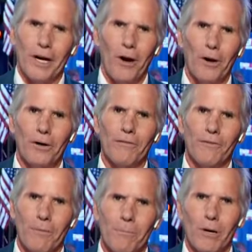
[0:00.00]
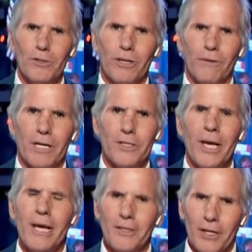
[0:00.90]
and harder for most of us
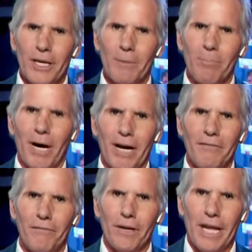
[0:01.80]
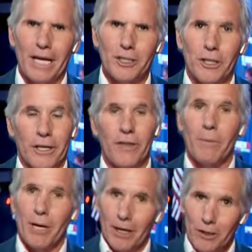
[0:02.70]
to get by financially. The
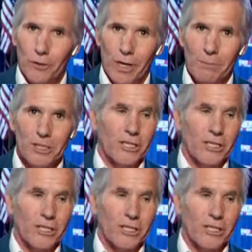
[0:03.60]
American dream is